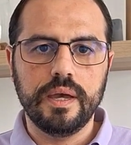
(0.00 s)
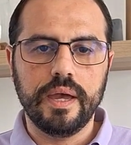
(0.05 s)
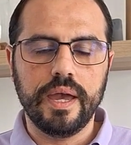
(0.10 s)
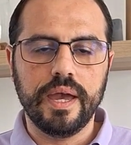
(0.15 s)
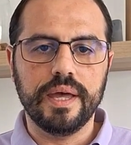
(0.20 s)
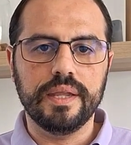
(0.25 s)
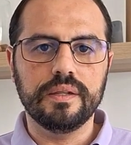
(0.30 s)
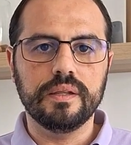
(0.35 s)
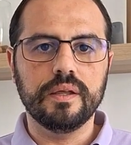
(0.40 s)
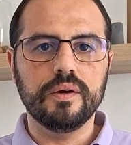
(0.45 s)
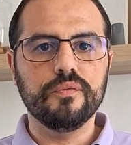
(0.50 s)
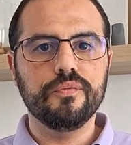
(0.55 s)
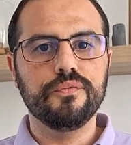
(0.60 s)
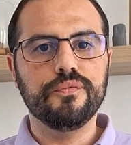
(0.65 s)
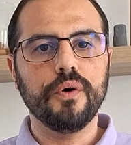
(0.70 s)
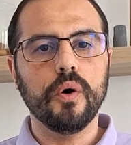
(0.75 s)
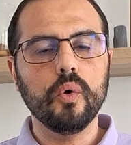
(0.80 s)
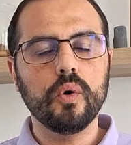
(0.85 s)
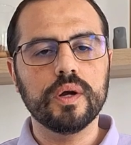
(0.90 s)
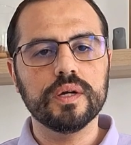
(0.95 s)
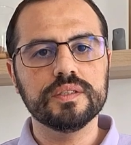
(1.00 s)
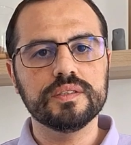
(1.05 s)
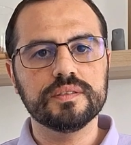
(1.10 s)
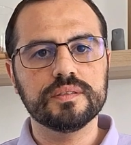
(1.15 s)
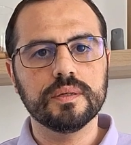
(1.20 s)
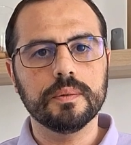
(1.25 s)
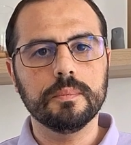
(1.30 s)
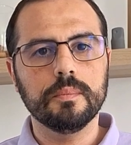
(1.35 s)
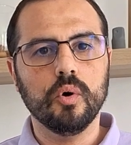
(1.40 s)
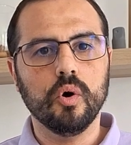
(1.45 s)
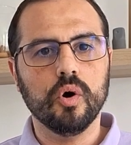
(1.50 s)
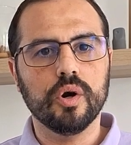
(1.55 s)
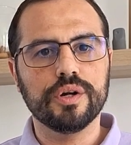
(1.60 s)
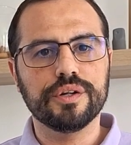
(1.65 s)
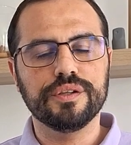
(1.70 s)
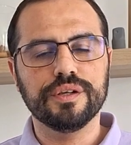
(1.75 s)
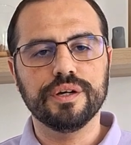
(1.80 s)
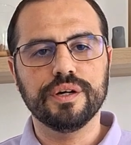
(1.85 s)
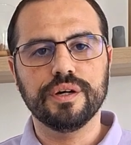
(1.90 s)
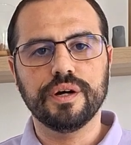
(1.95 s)
and focus more
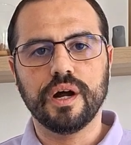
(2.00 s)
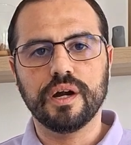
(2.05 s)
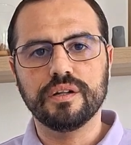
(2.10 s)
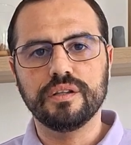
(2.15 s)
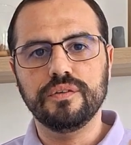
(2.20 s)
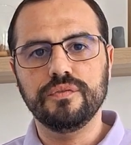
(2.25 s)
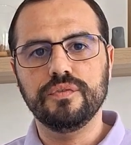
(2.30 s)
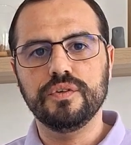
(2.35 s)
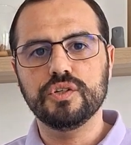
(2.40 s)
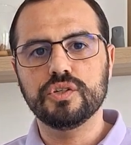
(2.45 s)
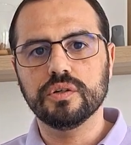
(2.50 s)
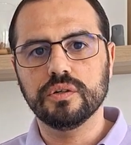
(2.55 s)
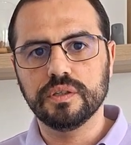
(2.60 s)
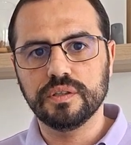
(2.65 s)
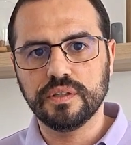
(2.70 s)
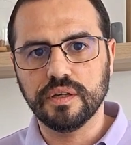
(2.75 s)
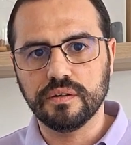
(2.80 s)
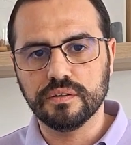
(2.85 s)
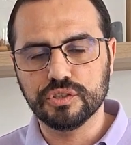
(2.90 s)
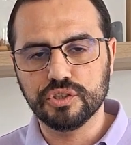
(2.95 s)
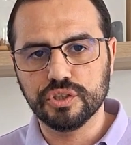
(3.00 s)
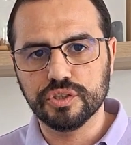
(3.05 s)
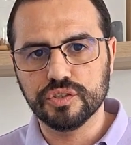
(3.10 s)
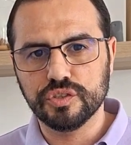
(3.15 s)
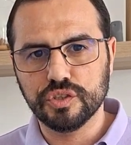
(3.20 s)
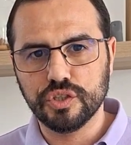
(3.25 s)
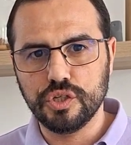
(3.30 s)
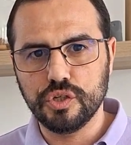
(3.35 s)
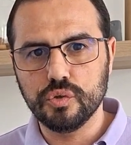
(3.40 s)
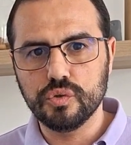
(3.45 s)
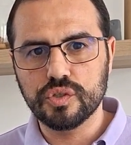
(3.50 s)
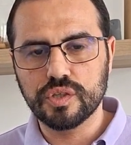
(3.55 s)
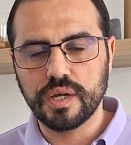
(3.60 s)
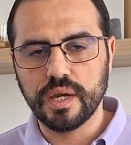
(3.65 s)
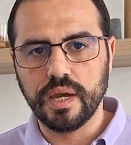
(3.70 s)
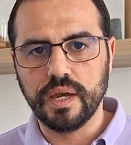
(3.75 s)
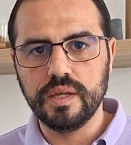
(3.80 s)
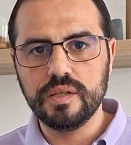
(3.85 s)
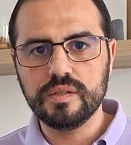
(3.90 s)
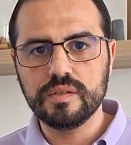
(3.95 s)
the artificial intelligence use
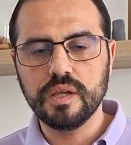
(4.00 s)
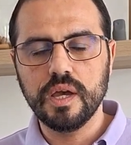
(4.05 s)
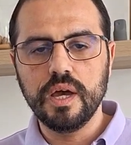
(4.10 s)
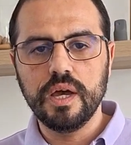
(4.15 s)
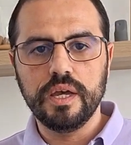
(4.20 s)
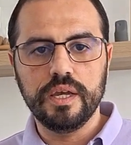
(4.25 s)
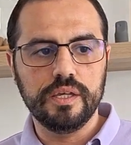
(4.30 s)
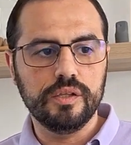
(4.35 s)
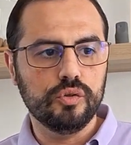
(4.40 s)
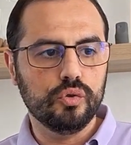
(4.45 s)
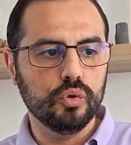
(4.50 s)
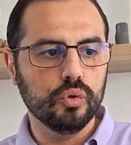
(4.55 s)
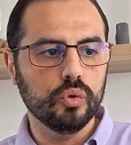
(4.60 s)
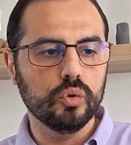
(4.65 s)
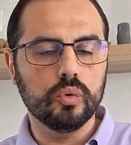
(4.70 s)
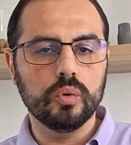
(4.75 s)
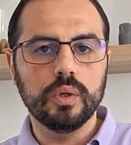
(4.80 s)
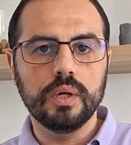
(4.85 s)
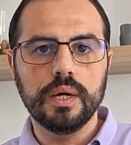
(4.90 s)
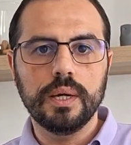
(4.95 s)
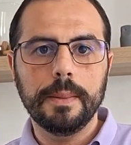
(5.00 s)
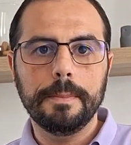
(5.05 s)
case into